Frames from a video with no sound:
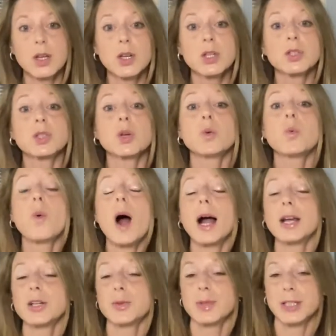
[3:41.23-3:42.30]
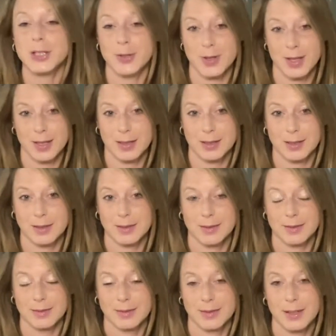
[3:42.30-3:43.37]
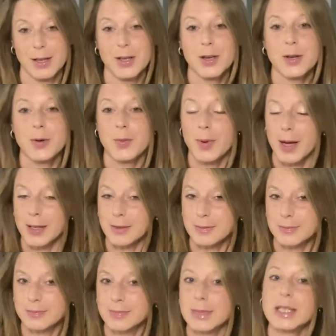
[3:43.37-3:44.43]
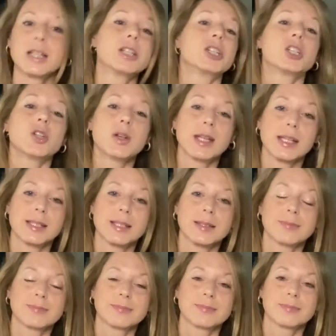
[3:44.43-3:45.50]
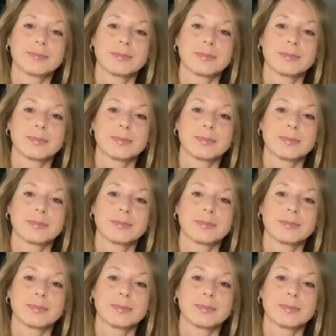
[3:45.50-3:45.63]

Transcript: So why do we do this? Well, in Judaism,